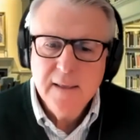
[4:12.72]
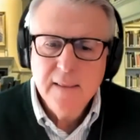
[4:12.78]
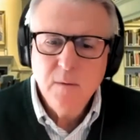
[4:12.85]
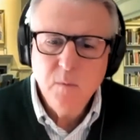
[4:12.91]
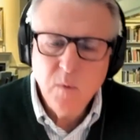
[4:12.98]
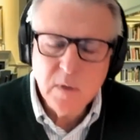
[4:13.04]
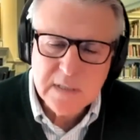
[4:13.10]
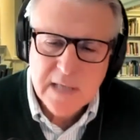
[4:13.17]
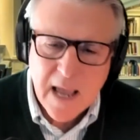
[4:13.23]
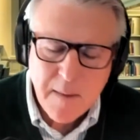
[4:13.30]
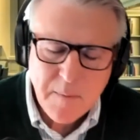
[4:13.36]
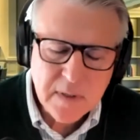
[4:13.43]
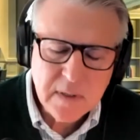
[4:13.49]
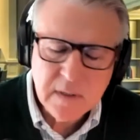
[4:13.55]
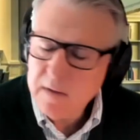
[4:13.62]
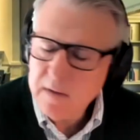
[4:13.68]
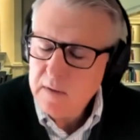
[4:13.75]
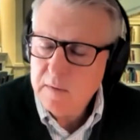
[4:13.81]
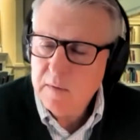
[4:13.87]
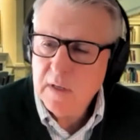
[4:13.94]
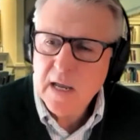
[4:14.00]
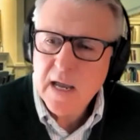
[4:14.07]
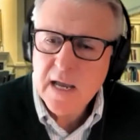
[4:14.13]
what's happened,
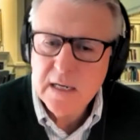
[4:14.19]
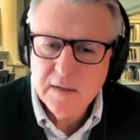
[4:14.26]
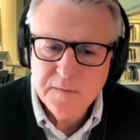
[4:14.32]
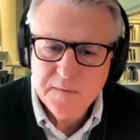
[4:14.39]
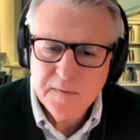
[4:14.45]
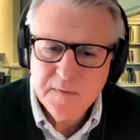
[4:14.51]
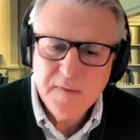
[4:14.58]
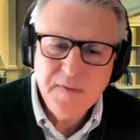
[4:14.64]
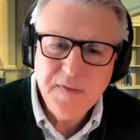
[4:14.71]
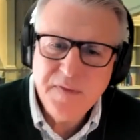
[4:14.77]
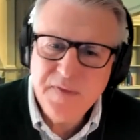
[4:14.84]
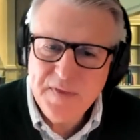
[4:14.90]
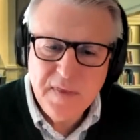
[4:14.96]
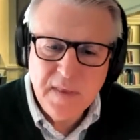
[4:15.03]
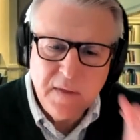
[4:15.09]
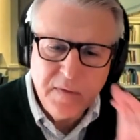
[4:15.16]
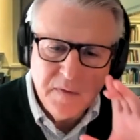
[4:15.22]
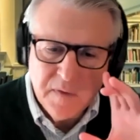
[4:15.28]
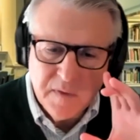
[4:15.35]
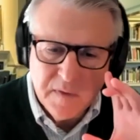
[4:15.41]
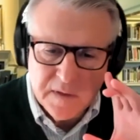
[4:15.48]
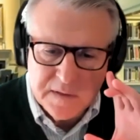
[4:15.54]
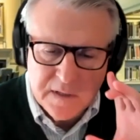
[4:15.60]

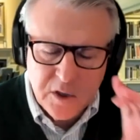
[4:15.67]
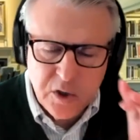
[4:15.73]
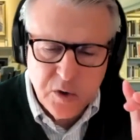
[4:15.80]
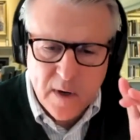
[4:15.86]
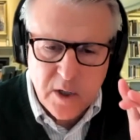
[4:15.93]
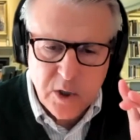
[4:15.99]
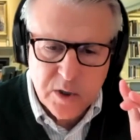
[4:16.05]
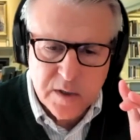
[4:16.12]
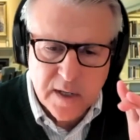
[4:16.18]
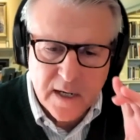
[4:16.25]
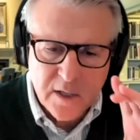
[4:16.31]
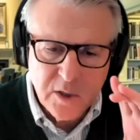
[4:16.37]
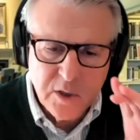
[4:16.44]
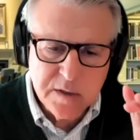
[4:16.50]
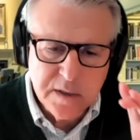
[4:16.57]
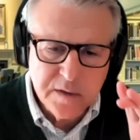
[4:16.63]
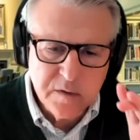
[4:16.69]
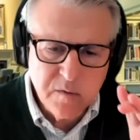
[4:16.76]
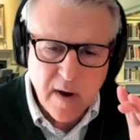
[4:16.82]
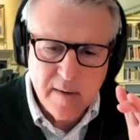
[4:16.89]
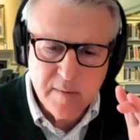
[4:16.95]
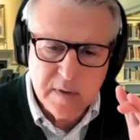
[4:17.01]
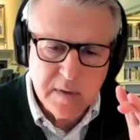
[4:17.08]
the situation that I just
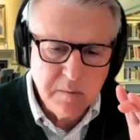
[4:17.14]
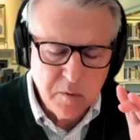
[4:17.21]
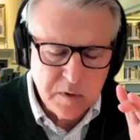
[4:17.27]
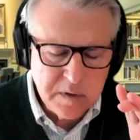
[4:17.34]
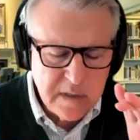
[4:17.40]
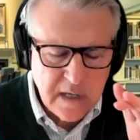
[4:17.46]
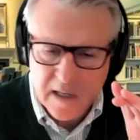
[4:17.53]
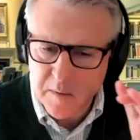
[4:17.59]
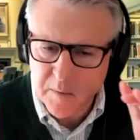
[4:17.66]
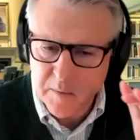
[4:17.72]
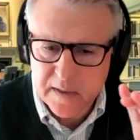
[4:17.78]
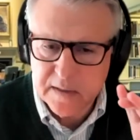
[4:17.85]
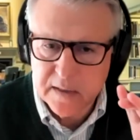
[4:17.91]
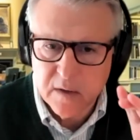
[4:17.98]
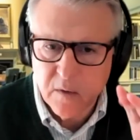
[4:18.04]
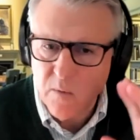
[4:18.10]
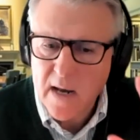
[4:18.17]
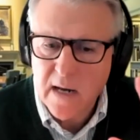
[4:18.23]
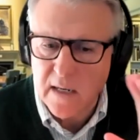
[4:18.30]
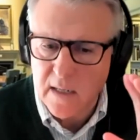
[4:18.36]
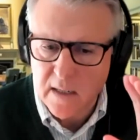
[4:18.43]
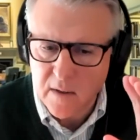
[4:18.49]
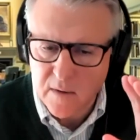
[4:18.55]
described was taking place in the
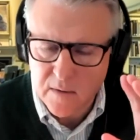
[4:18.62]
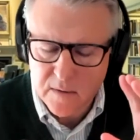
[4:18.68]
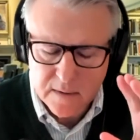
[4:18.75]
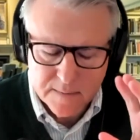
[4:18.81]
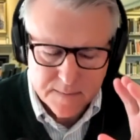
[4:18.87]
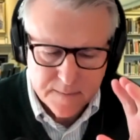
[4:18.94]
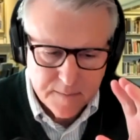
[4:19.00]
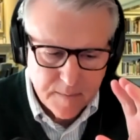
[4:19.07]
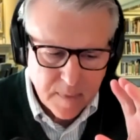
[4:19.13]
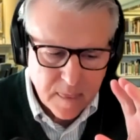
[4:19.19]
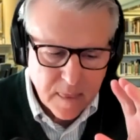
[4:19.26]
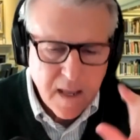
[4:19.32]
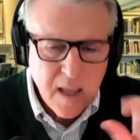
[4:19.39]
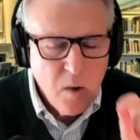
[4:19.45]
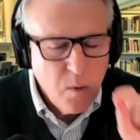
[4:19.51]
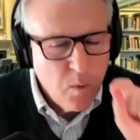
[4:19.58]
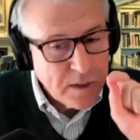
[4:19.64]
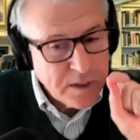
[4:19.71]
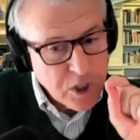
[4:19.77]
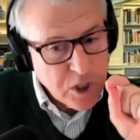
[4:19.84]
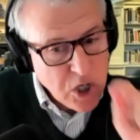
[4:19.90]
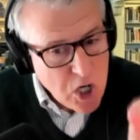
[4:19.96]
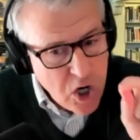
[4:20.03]
Reagan years.
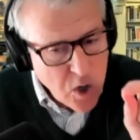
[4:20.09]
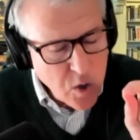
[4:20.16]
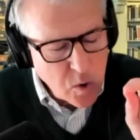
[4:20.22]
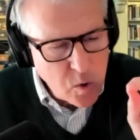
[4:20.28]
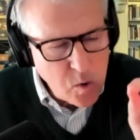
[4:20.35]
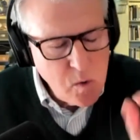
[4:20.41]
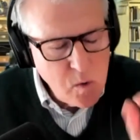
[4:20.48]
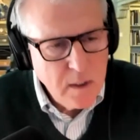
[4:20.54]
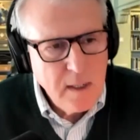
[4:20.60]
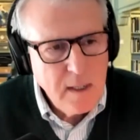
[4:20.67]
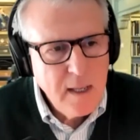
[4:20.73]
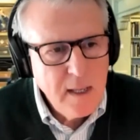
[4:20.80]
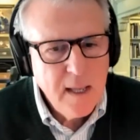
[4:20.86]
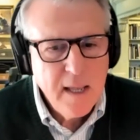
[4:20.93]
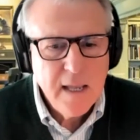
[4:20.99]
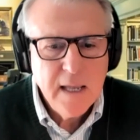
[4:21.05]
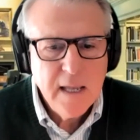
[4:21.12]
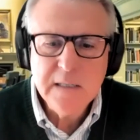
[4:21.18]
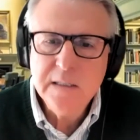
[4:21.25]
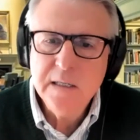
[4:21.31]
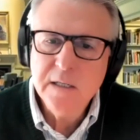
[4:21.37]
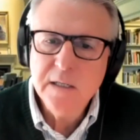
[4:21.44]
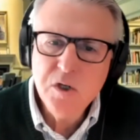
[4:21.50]
What's new
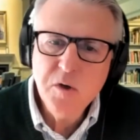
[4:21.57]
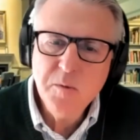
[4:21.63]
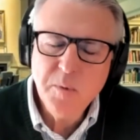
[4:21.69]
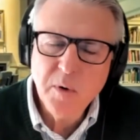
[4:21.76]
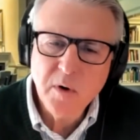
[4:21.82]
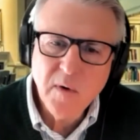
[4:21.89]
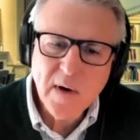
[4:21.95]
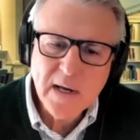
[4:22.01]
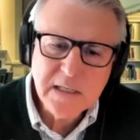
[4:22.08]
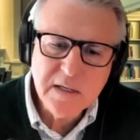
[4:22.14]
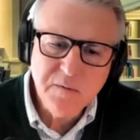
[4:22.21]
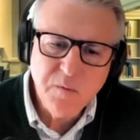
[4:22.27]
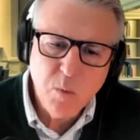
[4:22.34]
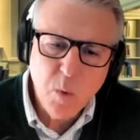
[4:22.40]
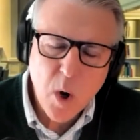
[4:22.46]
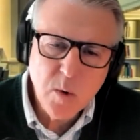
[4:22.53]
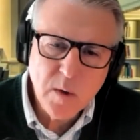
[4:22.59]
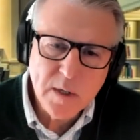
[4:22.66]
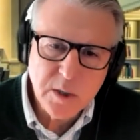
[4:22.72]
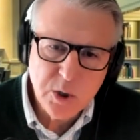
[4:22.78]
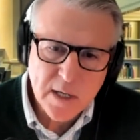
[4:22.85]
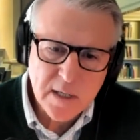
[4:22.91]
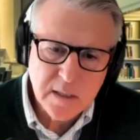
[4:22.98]
is this new progressive woke
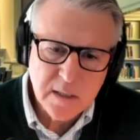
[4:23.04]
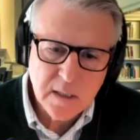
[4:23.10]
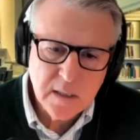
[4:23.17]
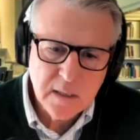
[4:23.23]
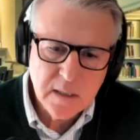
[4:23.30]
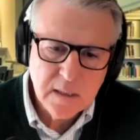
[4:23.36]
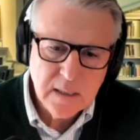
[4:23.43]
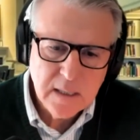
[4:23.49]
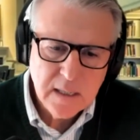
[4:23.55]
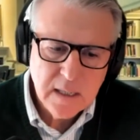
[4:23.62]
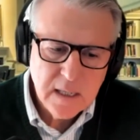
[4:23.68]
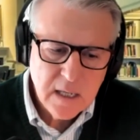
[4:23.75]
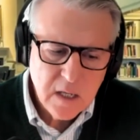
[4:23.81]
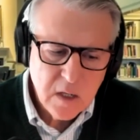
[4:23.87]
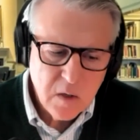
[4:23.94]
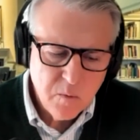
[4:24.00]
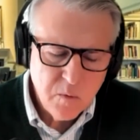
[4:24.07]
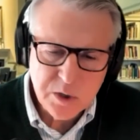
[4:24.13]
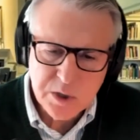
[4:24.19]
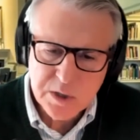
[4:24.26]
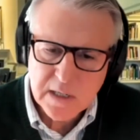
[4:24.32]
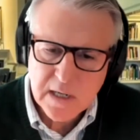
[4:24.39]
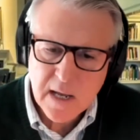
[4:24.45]
agenda,
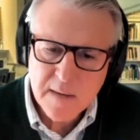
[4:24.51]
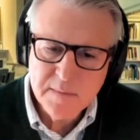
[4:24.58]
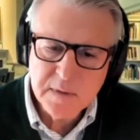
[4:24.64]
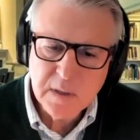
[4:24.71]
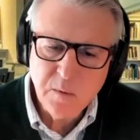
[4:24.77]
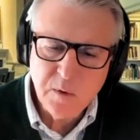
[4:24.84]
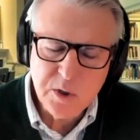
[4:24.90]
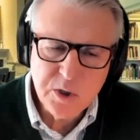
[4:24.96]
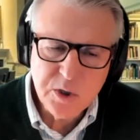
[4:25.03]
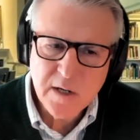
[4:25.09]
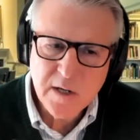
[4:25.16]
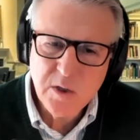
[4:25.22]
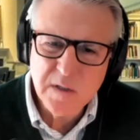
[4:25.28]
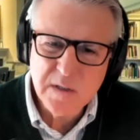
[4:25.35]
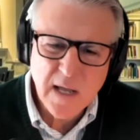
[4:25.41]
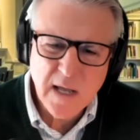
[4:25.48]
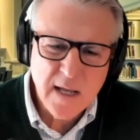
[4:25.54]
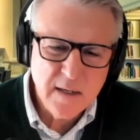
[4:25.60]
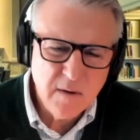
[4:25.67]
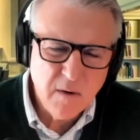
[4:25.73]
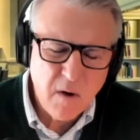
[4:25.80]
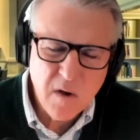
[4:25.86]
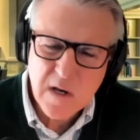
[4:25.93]
which touches
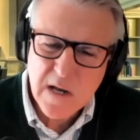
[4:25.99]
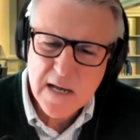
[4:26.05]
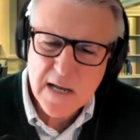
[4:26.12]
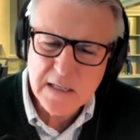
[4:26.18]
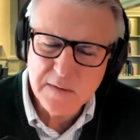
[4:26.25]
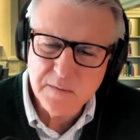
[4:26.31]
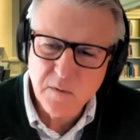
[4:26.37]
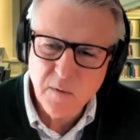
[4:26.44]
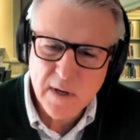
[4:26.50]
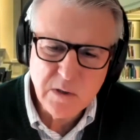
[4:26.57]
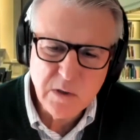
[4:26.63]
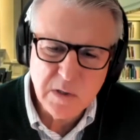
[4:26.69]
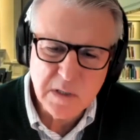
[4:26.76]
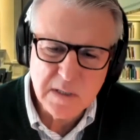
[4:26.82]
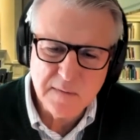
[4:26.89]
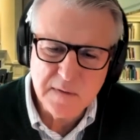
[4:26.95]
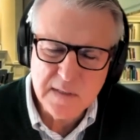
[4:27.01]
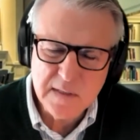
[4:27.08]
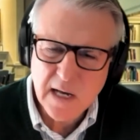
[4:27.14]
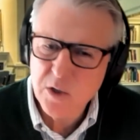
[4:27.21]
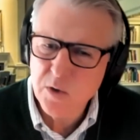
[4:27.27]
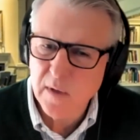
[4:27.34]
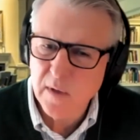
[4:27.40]
on all kinds of questions of
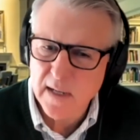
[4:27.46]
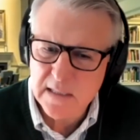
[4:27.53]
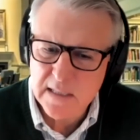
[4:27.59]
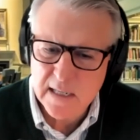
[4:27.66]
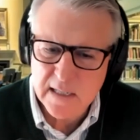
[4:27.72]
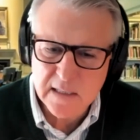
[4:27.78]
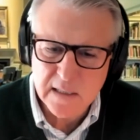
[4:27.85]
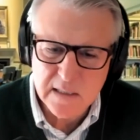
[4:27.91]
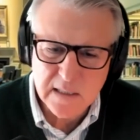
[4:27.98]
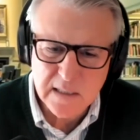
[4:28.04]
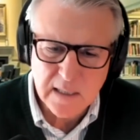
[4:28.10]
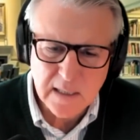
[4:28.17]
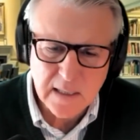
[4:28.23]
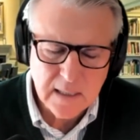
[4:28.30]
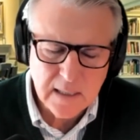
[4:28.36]
sexual identity,